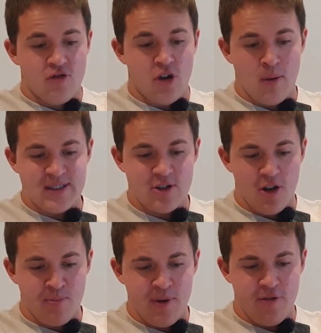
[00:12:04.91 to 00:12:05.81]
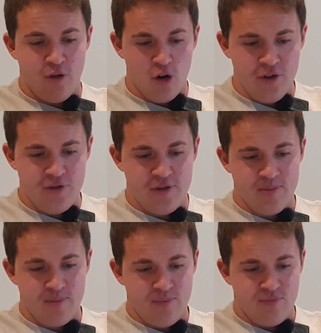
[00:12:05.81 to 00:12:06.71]
Tom Stoltman fourth,
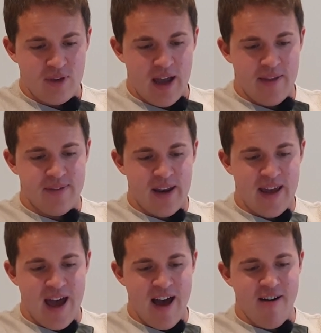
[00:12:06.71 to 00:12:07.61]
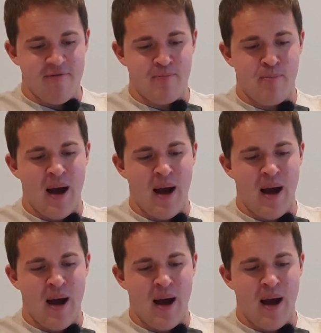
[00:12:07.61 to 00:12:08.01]
and then I have